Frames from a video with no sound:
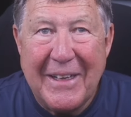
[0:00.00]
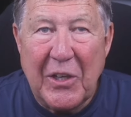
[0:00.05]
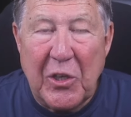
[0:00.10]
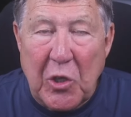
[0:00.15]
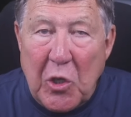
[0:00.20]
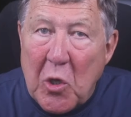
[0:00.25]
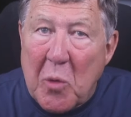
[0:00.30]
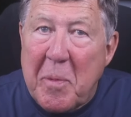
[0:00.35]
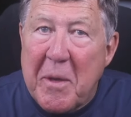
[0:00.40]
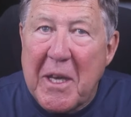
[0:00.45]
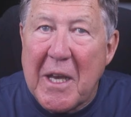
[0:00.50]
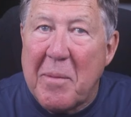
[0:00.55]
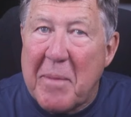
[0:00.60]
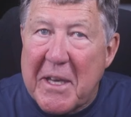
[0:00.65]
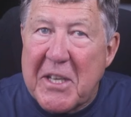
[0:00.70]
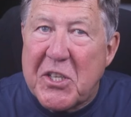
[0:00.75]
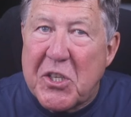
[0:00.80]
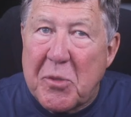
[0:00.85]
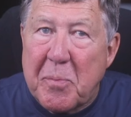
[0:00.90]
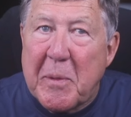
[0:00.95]
You become
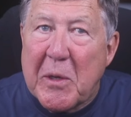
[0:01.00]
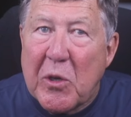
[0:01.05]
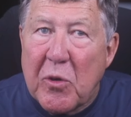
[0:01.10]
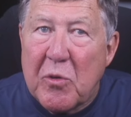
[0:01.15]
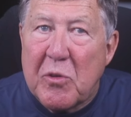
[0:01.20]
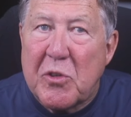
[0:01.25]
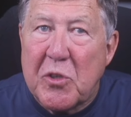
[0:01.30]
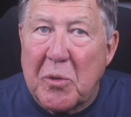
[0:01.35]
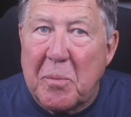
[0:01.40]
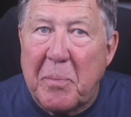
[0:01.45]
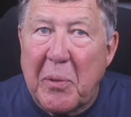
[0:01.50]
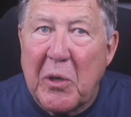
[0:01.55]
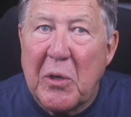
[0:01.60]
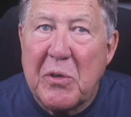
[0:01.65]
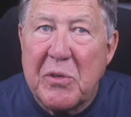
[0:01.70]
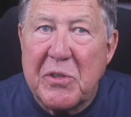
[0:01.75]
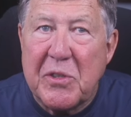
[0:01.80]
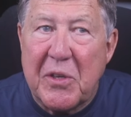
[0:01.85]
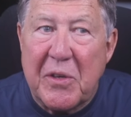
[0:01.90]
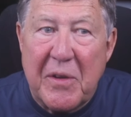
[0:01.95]
a spiritual
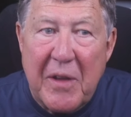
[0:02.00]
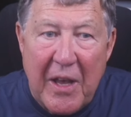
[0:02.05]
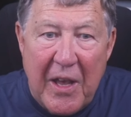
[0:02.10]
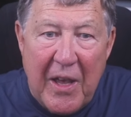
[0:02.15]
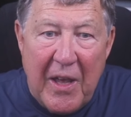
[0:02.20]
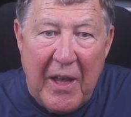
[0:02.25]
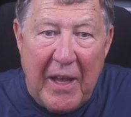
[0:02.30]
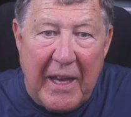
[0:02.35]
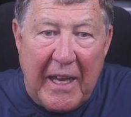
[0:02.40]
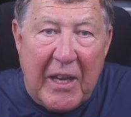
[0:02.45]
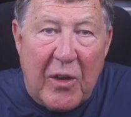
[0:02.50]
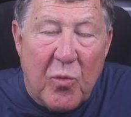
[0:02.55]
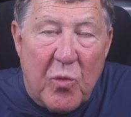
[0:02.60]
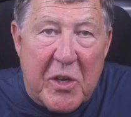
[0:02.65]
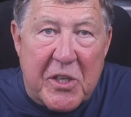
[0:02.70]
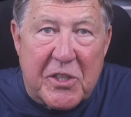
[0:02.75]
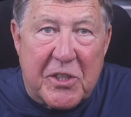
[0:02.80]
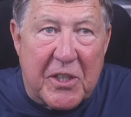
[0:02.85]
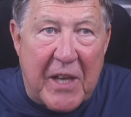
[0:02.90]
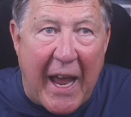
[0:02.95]
person in
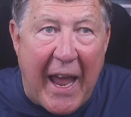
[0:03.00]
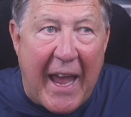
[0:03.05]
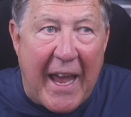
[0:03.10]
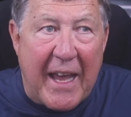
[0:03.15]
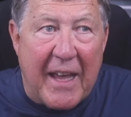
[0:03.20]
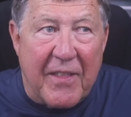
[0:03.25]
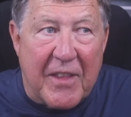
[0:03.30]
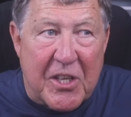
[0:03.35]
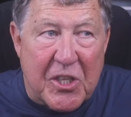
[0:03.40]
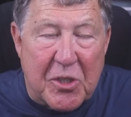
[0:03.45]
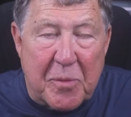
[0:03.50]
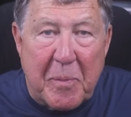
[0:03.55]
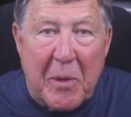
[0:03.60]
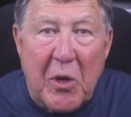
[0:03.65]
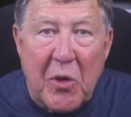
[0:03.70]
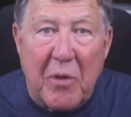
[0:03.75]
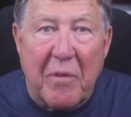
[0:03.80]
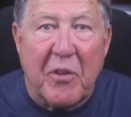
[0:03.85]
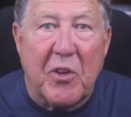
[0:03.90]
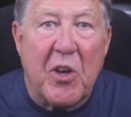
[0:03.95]
which a, eh, the
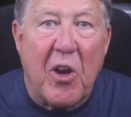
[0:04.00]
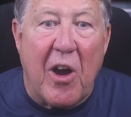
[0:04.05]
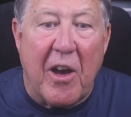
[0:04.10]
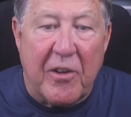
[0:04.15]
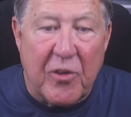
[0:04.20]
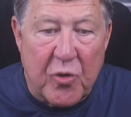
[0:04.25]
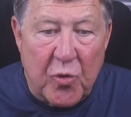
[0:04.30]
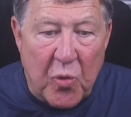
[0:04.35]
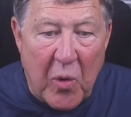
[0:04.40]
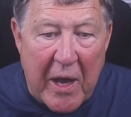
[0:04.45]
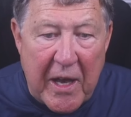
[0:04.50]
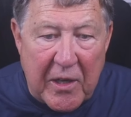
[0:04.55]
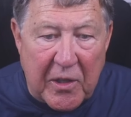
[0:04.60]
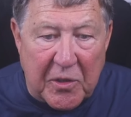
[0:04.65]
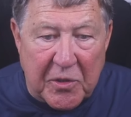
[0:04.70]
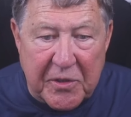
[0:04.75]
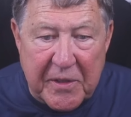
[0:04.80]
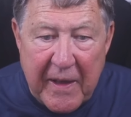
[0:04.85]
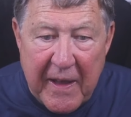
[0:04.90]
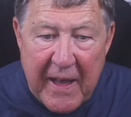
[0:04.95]
Spirit of God
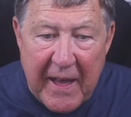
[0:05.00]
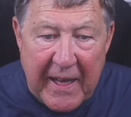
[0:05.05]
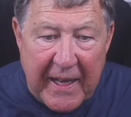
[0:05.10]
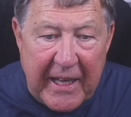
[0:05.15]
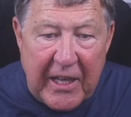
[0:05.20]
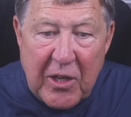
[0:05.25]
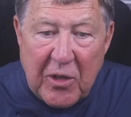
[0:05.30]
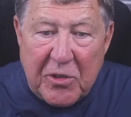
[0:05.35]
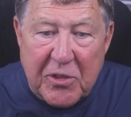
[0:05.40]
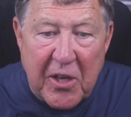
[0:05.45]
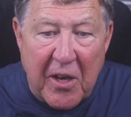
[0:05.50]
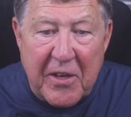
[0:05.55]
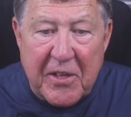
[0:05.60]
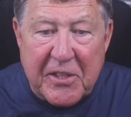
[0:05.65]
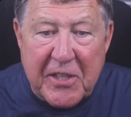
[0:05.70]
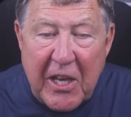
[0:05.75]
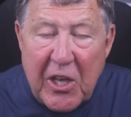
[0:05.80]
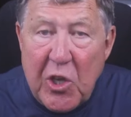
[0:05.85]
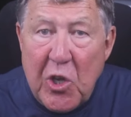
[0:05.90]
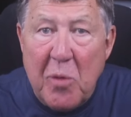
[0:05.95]
dwells. He goes on to
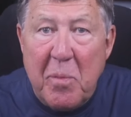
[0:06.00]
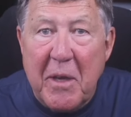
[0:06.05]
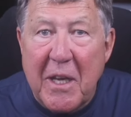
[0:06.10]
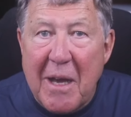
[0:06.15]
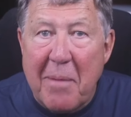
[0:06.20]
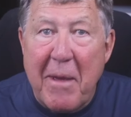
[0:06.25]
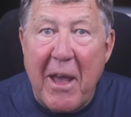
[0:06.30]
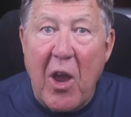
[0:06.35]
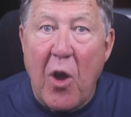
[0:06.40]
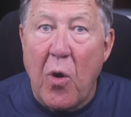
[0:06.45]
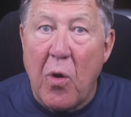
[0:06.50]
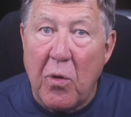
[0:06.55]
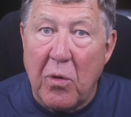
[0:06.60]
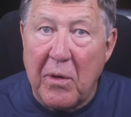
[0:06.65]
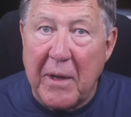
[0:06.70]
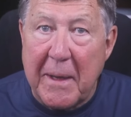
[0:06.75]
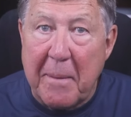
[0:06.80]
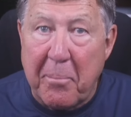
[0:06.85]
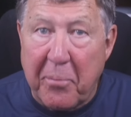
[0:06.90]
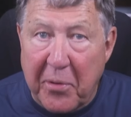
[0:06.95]
say, You become a
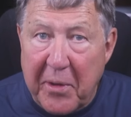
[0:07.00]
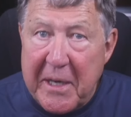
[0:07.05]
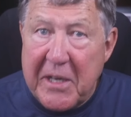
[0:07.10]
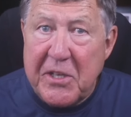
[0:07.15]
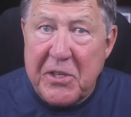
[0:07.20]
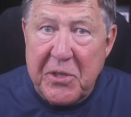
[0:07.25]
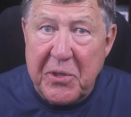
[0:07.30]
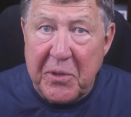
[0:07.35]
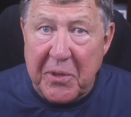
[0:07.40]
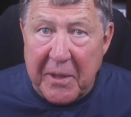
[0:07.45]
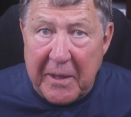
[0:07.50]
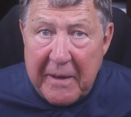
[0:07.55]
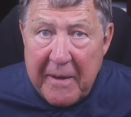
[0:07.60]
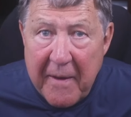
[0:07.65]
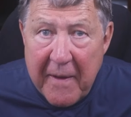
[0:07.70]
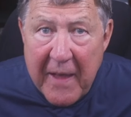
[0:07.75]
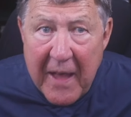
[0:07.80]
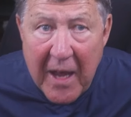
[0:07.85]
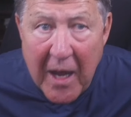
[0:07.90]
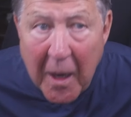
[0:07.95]
holy priesthood.
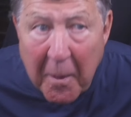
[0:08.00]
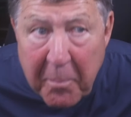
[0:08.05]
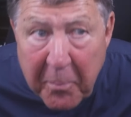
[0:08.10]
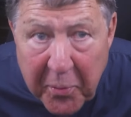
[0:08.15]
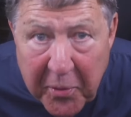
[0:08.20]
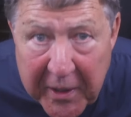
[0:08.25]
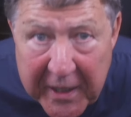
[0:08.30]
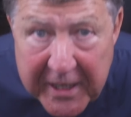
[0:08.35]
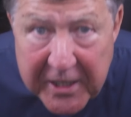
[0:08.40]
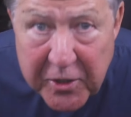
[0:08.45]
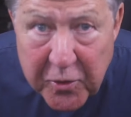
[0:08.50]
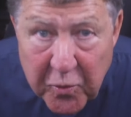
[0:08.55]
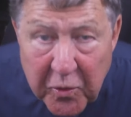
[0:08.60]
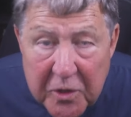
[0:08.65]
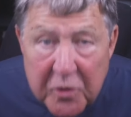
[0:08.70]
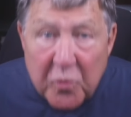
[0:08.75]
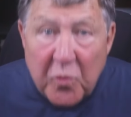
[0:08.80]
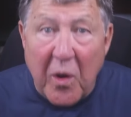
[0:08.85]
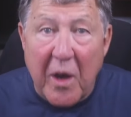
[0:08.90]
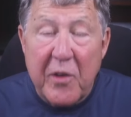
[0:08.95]
A priest
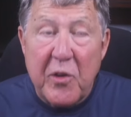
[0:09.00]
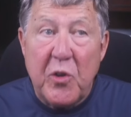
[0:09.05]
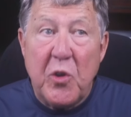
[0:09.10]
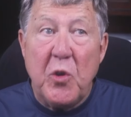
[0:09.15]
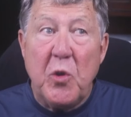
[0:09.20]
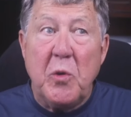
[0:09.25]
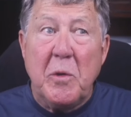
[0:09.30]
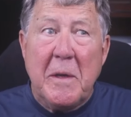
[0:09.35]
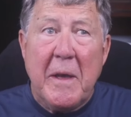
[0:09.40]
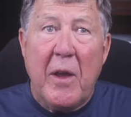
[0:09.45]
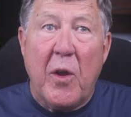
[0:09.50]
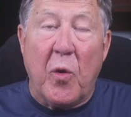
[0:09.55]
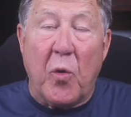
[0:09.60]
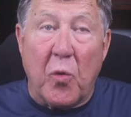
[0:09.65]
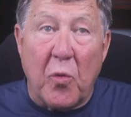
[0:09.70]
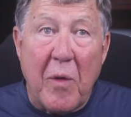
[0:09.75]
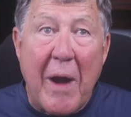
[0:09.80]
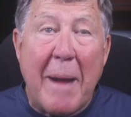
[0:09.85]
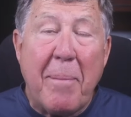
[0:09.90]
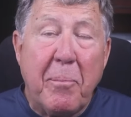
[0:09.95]
was one who
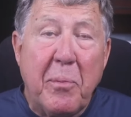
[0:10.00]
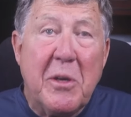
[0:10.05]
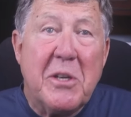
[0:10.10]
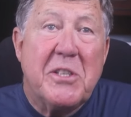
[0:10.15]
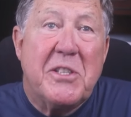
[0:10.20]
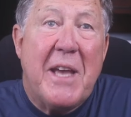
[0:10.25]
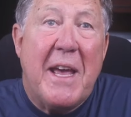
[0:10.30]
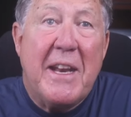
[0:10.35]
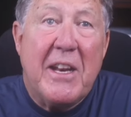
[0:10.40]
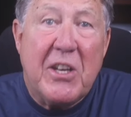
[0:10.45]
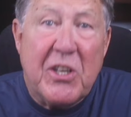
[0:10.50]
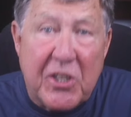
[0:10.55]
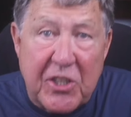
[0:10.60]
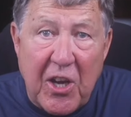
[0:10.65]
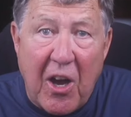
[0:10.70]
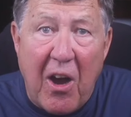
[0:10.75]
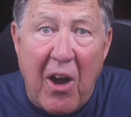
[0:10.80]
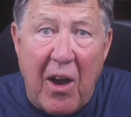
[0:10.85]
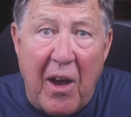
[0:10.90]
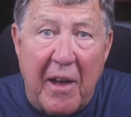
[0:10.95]
represented
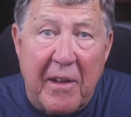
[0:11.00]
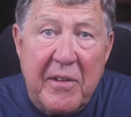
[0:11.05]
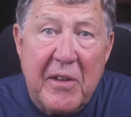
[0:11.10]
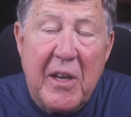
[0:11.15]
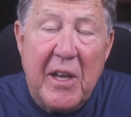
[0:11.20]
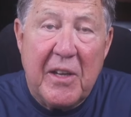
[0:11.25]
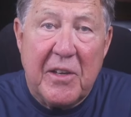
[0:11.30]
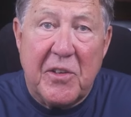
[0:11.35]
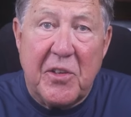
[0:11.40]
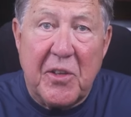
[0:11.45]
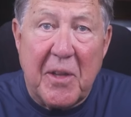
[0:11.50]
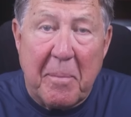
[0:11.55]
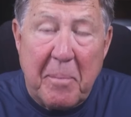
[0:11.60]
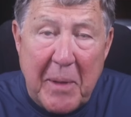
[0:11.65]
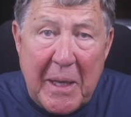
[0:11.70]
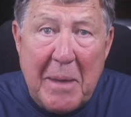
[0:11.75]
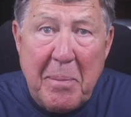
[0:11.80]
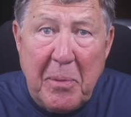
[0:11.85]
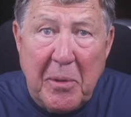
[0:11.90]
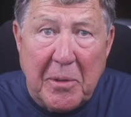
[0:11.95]
God to the
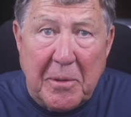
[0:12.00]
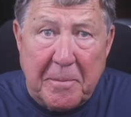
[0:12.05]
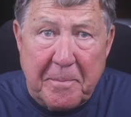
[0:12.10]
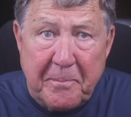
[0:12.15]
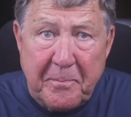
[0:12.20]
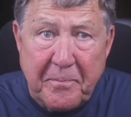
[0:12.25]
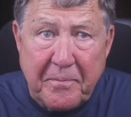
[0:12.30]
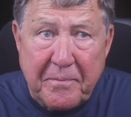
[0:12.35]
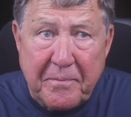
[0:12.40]
people.